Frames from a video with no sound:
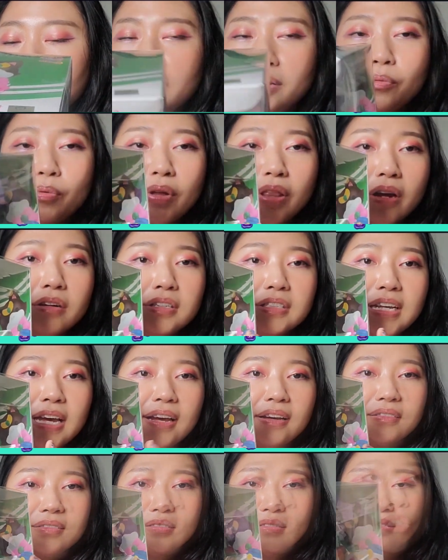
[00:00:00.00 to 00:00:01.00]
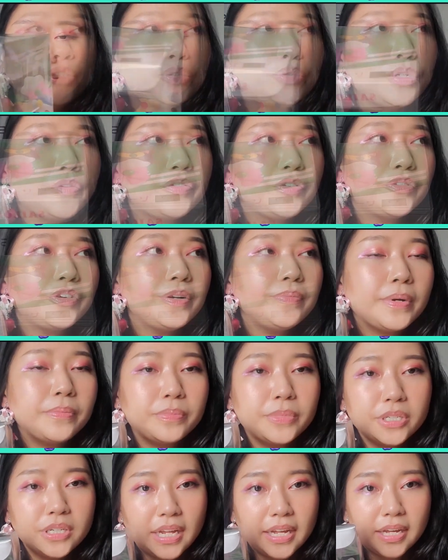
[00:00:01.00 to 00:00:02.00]
with her tail. If you
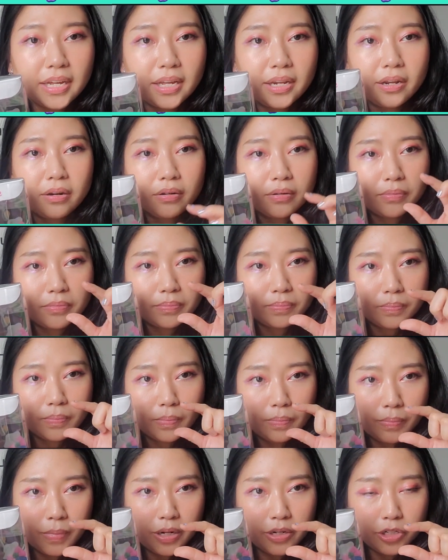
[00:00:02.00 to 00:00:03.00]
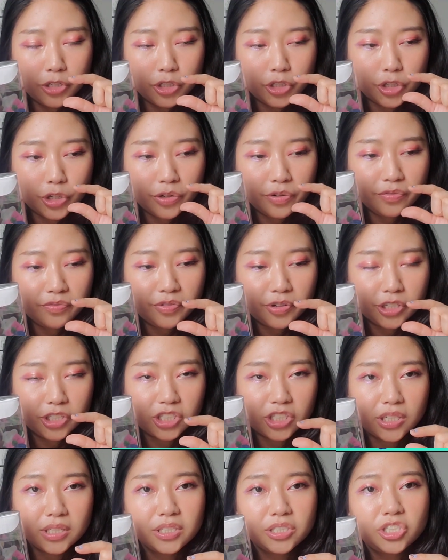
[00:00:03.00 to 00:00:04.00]
remember, like in her miniature
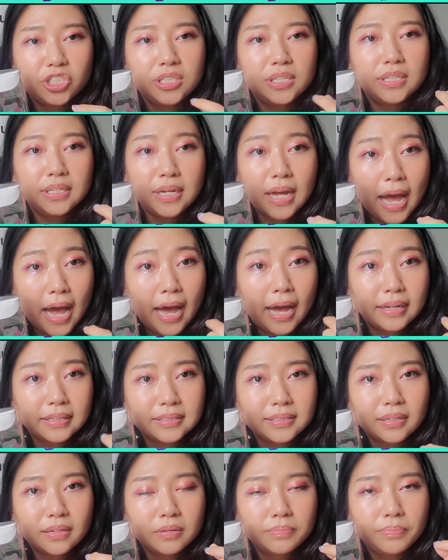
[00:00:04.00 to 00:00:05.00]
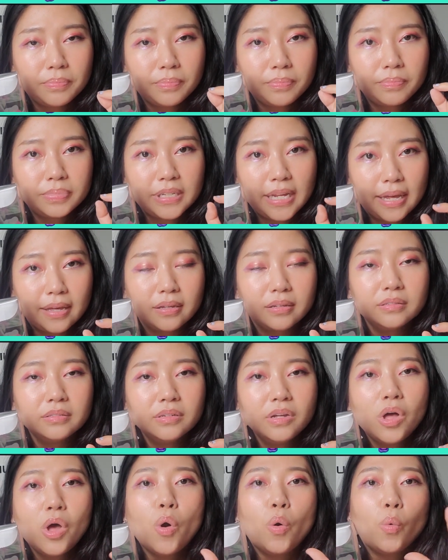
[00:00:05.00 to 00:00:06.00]
version, she has her
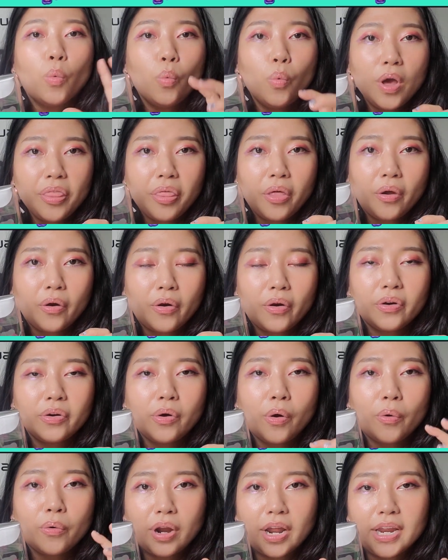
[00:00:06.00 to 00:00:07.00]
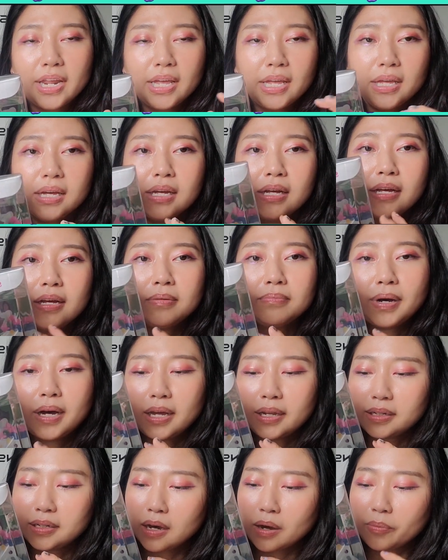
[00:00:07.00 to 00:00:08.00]
tail with her already.
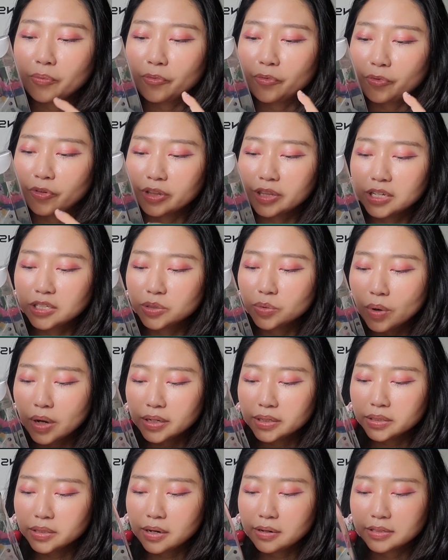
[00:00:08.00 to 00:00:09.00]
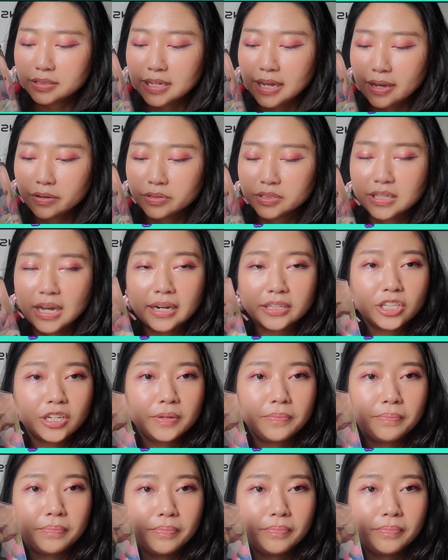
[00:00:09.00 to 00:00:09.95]
But for this one, her tail is actually